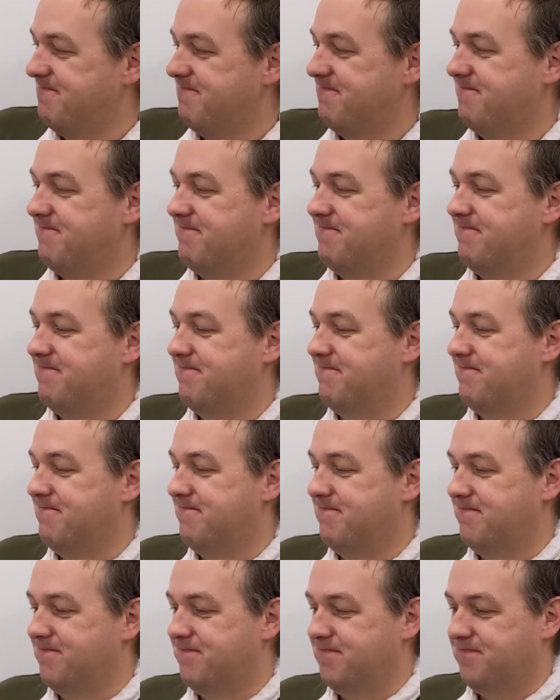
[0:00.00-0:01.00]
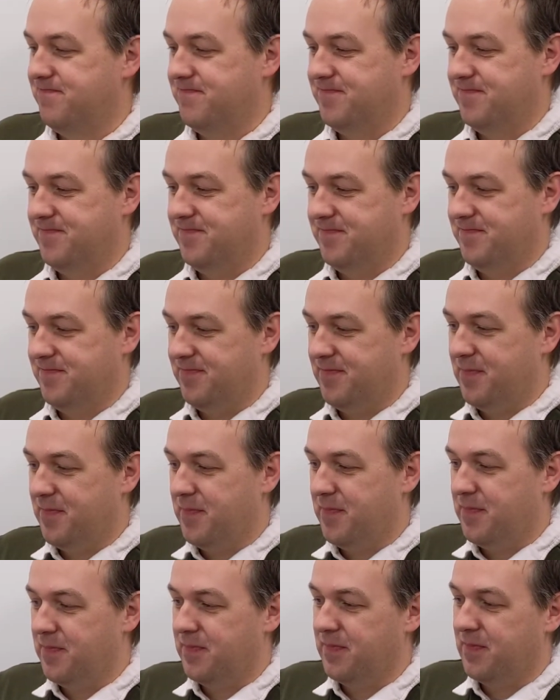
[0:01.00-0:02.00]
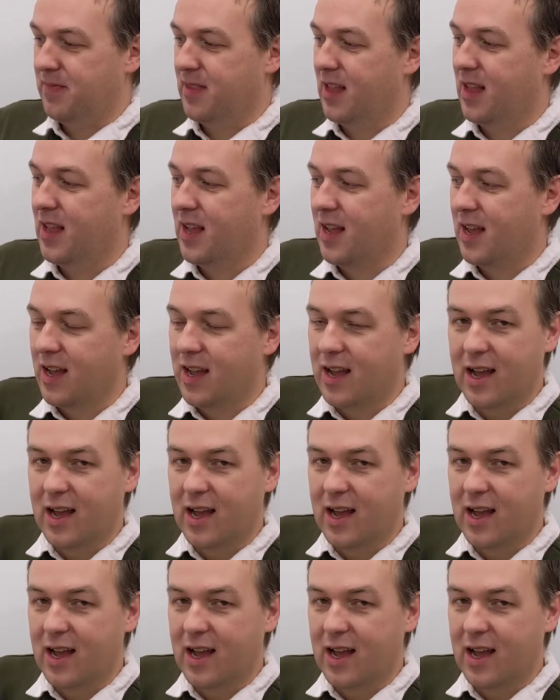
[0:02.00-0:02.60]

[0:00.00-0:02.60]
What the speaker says: [no speech]